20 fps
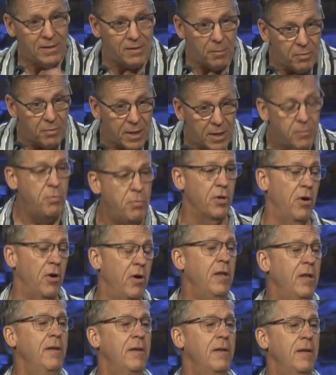something you put
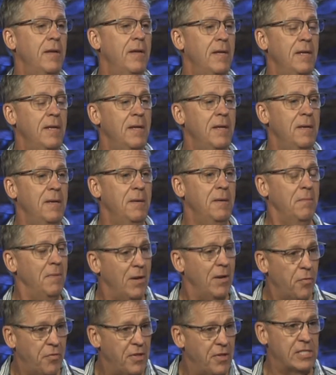on.
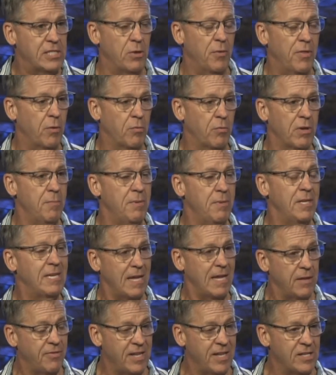I don't think so. I think we're going to be
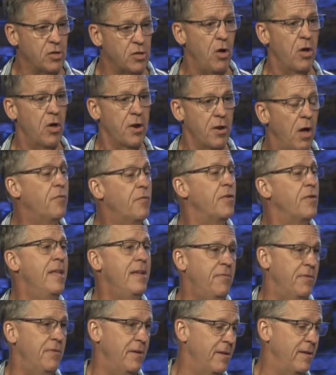taking things on and off in
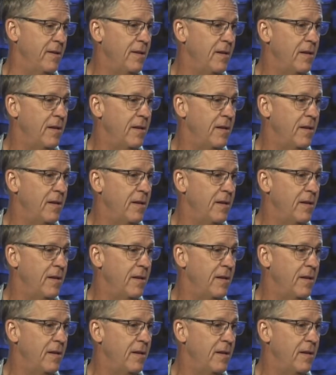heaven.